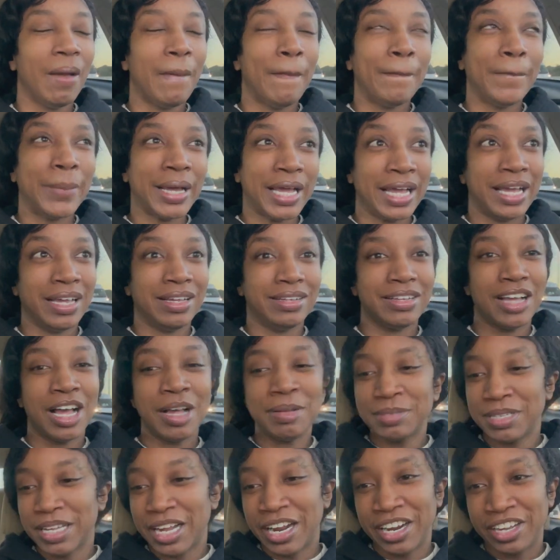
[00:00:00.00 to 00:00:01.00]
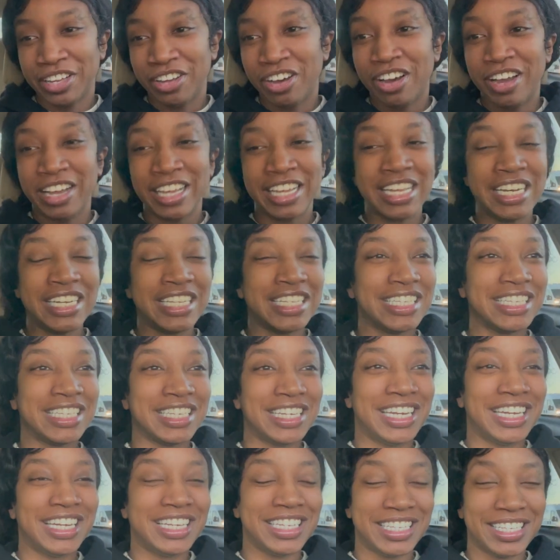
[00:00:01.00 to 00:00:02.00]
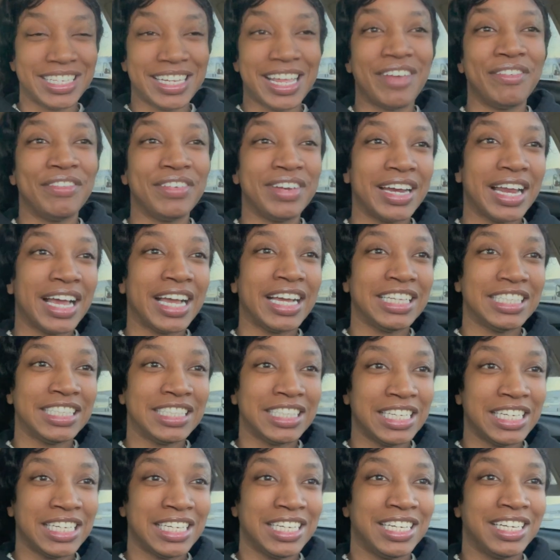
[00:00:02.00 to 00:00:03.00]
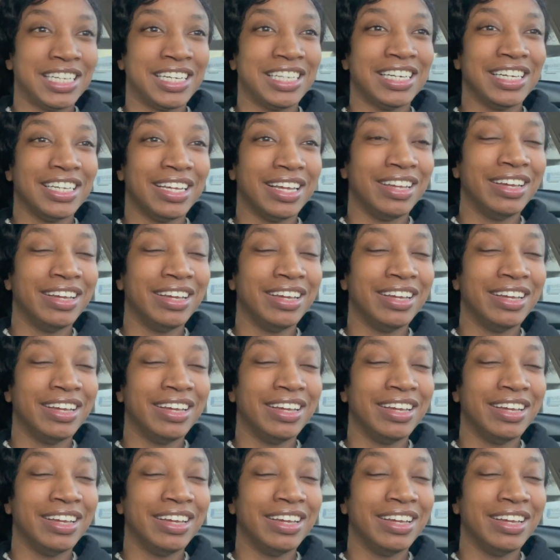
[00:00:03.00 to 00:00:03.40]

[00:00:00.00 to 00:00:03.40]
but I'm sorry, y'all. It is 7:19.